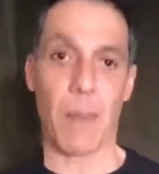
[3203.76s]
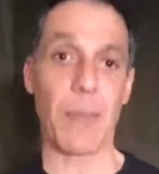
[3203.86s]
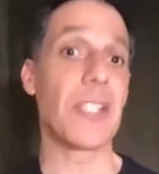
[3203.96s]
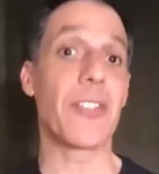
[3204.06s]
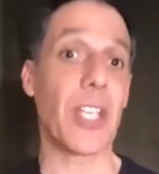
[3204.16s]

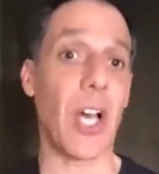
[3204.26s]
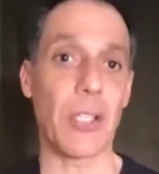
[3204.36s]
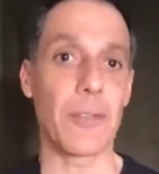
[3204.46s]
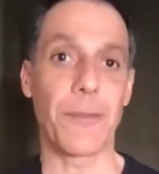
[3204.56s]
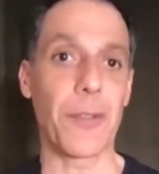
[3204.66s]
Is the
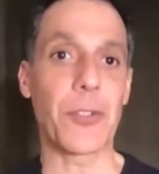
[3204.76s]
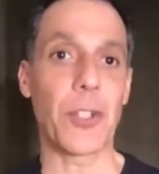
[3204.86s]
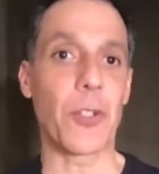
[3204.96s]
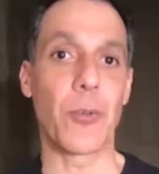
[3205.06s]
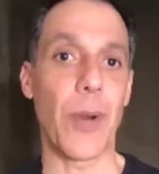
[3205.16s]
color
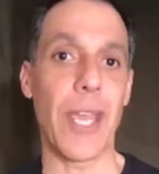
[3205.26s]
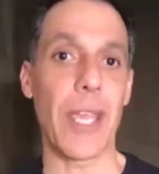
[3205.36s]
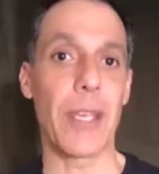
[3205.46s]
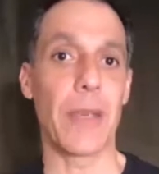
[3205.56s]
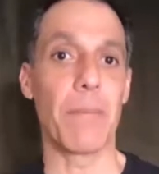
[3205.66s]
filter
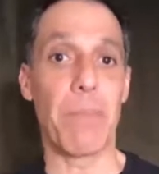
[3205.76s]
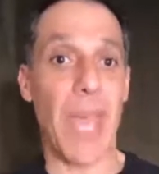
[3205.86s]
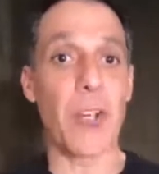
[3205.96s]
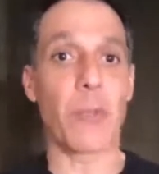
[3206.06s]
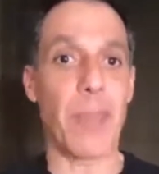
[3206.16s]
array
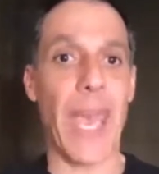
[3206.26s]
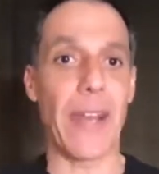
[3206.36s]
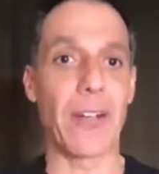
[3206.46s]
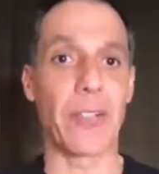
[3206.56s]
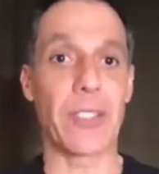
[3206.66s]
Bayer
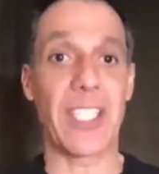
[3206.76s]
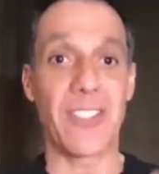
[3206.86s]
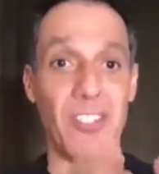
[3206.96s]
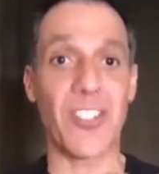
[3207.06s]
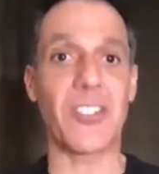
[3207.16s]
pattern
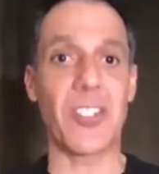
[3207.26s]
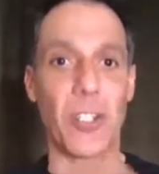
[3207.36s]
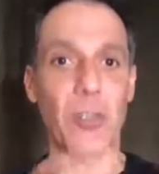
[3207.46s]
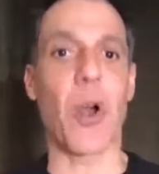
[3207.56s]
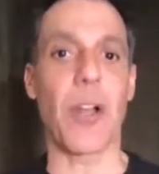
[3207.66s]

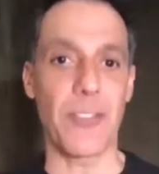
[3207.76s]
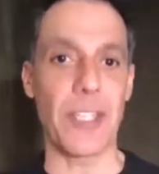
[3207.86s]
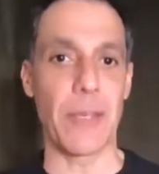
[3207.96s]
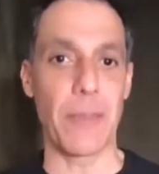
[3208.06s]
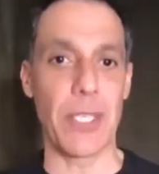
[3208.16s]
consistent across
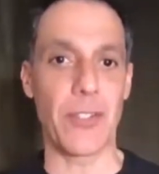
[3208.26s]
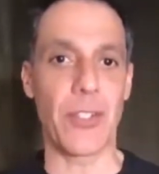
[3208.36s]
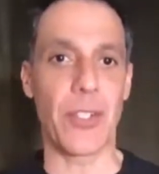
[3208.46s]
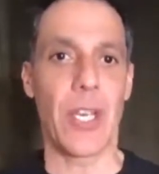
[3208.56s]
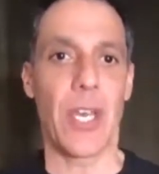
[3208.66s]
the
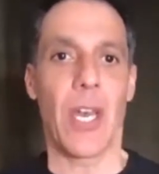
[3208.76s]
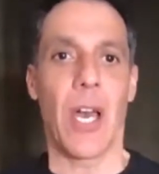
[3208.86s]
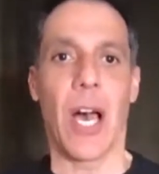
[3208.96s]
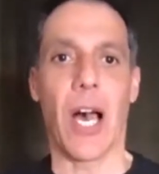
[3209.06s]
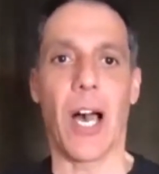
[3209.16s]
image?
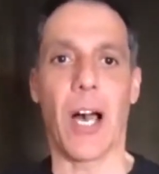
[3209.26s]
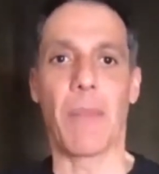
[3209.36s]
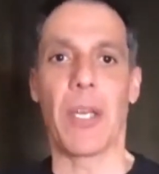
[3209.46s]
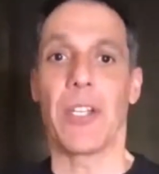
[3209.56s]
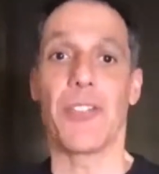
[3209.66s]

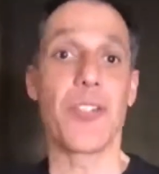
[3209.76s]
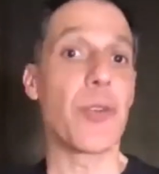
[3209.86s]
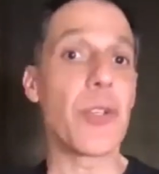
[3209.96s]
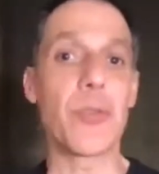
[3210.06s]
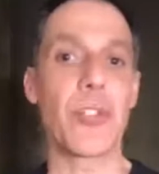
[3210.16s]

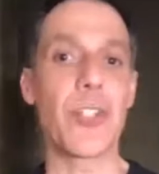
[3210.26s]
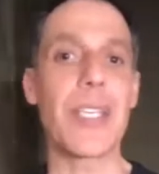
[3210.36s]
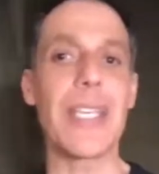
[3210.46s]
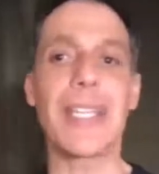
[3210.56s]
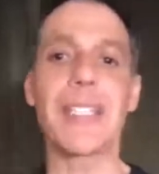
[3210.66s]
Do you
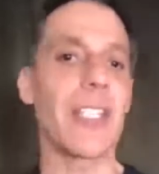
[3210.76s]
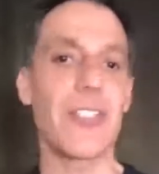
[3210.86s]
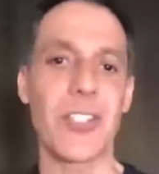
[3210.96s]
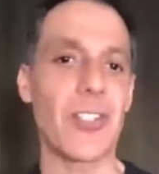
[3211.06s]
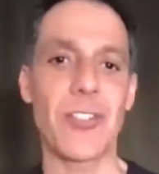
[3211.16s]
see
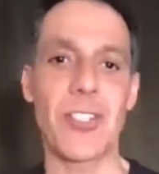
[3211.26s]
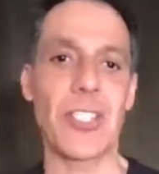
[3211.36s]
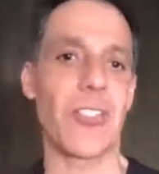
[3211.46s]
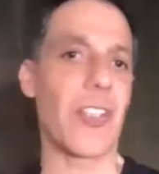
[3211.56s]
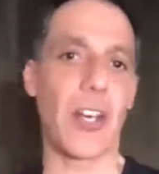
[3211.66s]

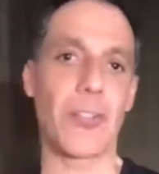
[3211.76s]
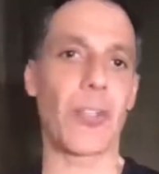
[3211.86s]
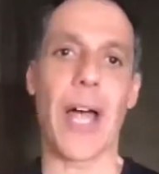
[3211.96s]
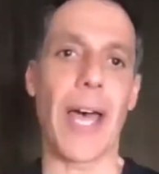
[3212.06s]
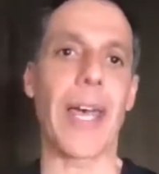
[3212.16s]
inconsistencies in the
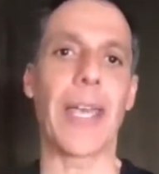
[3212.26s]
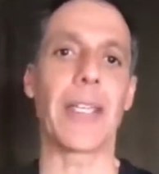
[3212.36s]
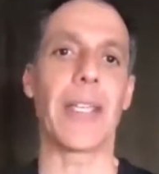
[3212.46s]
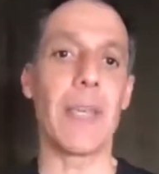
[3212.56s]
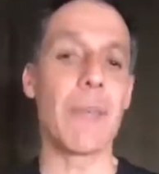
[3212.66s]

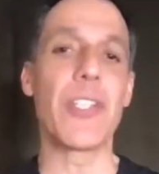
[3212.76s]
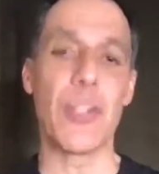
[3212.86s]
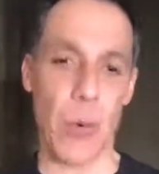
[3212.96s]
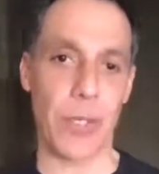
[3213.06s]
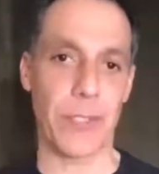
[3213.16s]
underlying
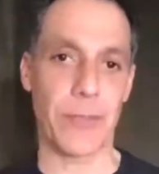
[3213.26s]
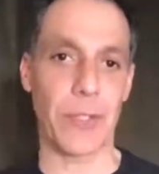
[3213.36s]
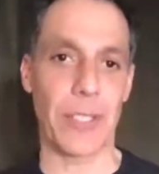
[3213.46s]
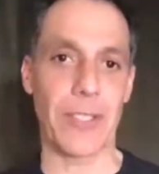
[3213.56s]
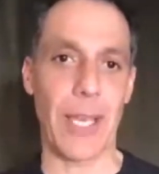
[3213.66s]
image noise,
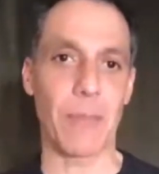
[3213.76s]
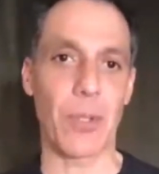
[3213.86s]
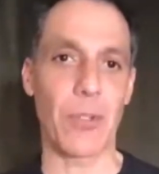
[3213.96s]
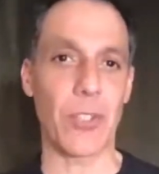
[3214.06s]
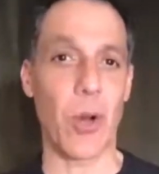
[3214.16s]
for
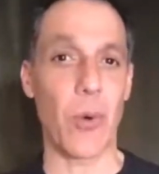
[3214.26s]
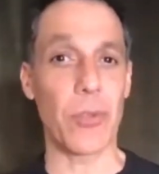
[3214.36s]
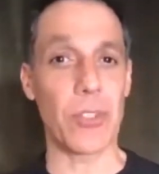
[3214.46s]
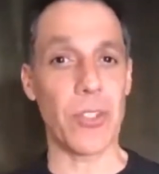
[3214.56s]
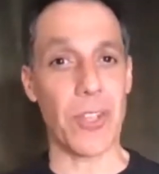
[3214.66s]
example?
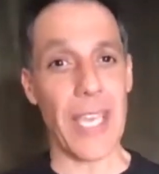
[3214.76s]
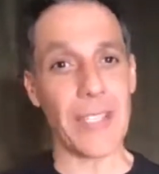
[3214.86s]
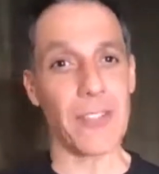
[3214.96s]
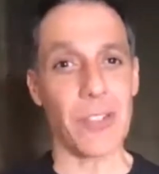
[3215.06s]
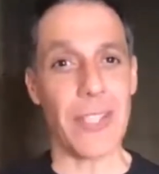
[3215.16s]
So
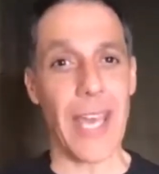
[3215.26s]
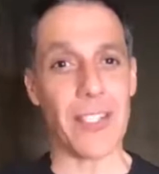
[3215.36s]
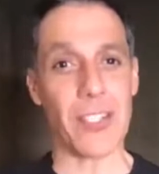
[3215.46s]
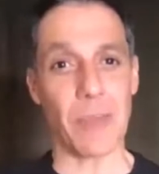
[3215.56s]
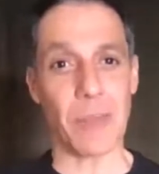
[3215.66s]
the answer to
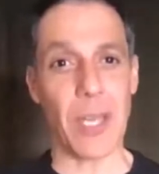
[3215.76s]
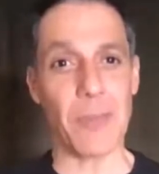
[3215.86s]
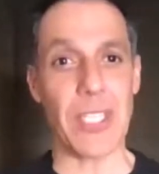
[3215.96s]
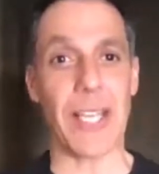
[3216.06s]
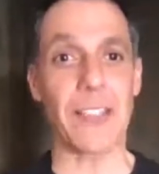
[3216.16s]
that is
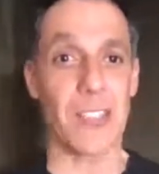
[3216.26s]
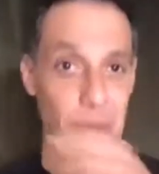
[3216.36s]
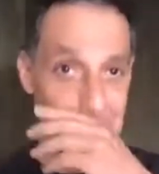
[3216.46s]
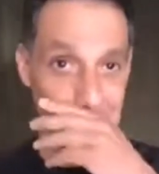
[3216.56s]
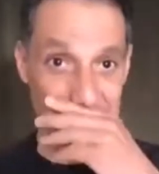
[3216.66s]
sometimes yes,
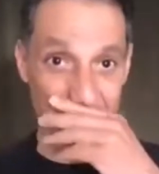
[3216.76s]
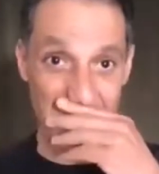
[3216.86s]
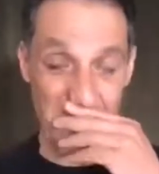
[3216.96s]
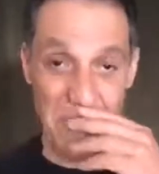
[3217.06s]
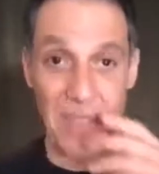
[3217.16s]
sometimes
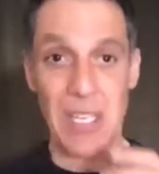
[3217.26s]
no.